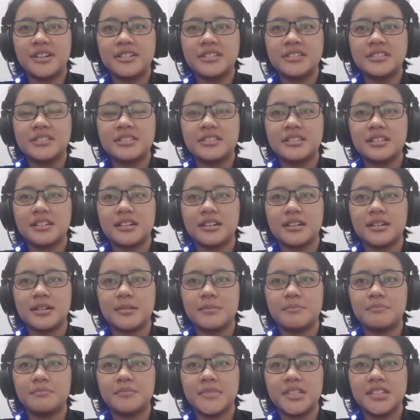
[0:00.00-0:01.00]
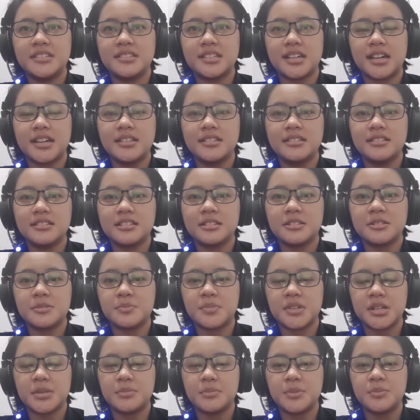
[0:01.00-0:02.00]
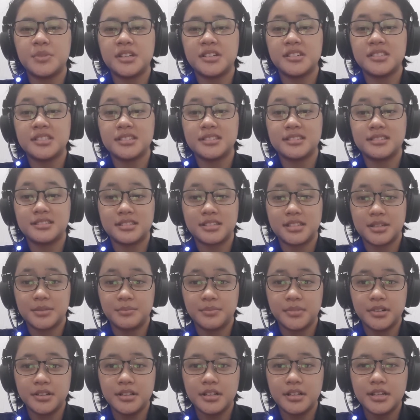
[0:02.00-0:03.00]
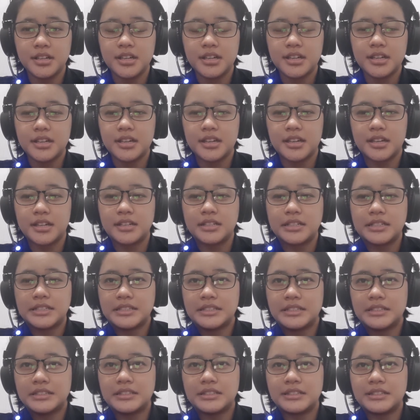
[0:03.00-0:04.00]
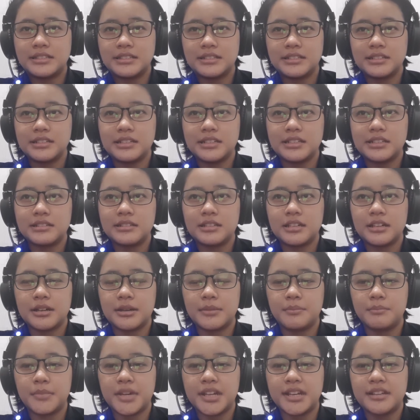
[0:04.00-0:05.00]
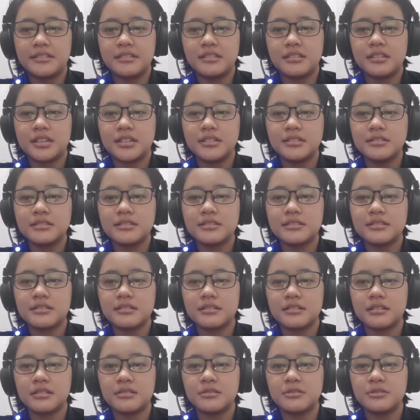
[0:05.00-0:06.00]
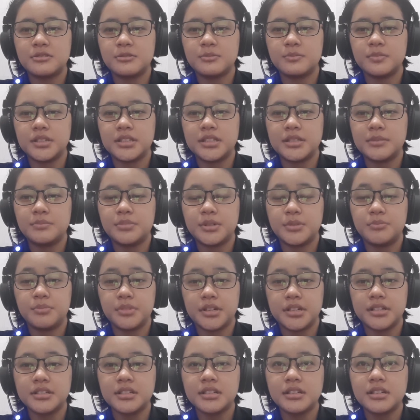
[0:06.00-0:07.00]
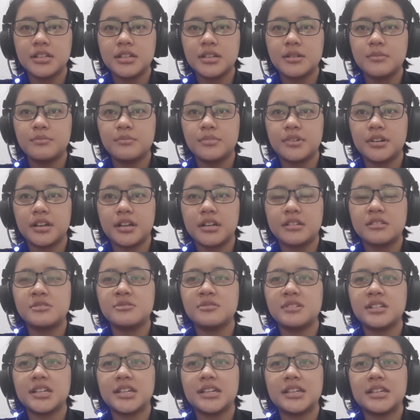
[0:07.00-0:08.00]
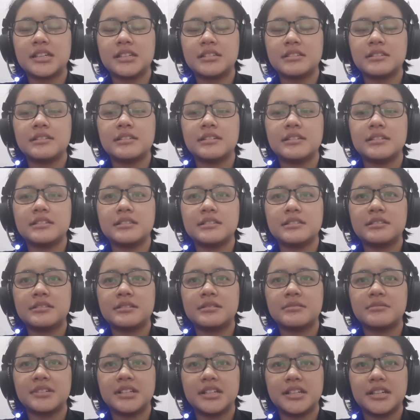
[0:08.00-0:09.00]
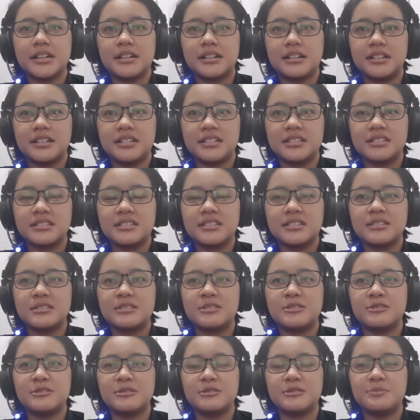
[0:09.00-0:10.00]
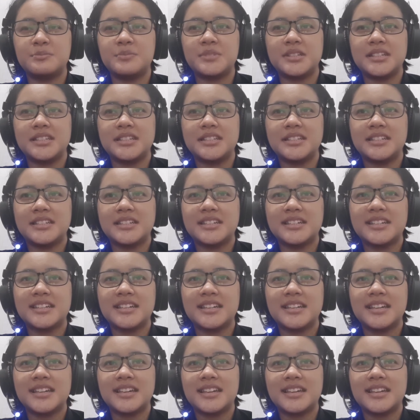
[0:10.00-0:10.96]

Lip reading: first designed this experiment because it's simple and it didn't need many things to be prepared, but actually it is really hard to be